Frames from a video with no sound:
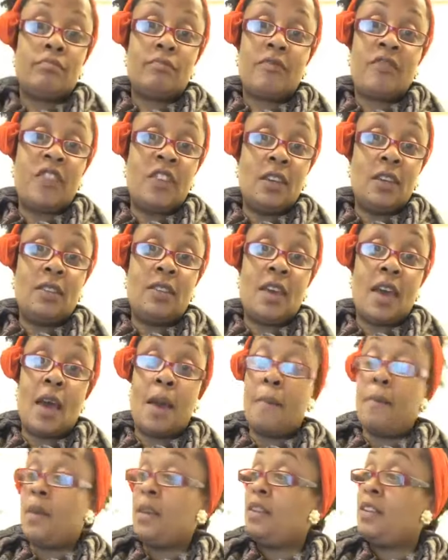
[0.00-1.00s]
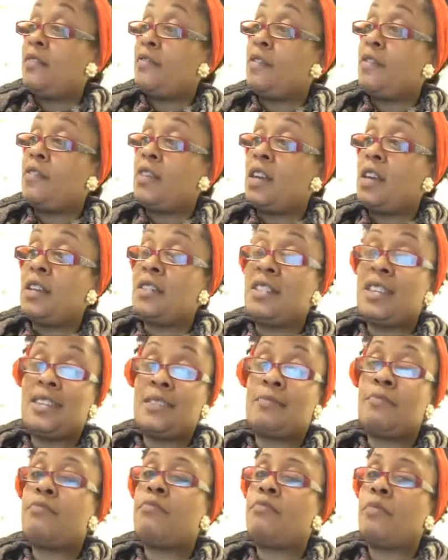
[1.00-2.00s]
feed them and different things.
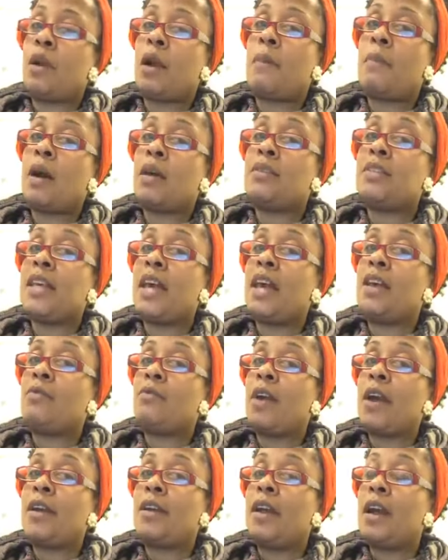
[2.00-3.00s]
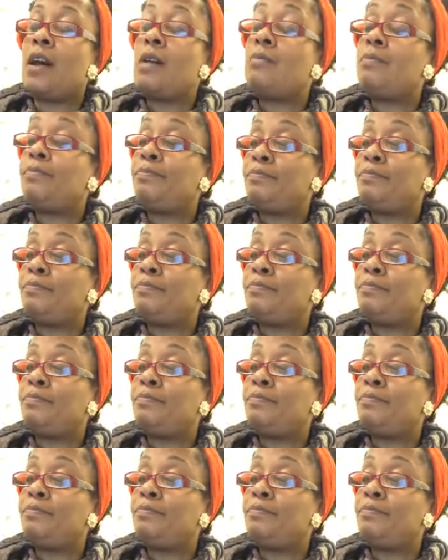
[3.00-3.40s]
He's probably about 10 right now.